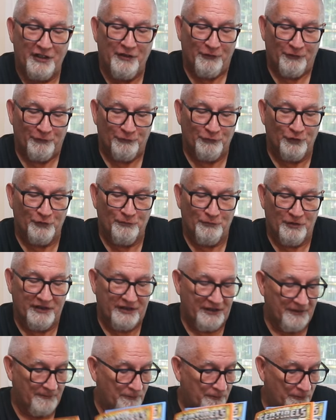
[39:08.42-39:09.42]
you know, rule
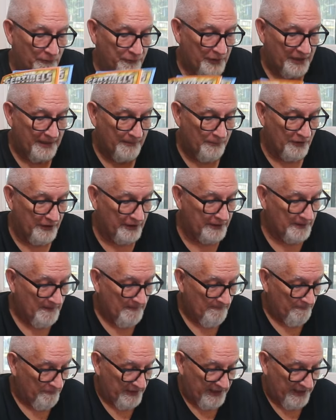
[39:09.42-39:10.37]
book and playbook,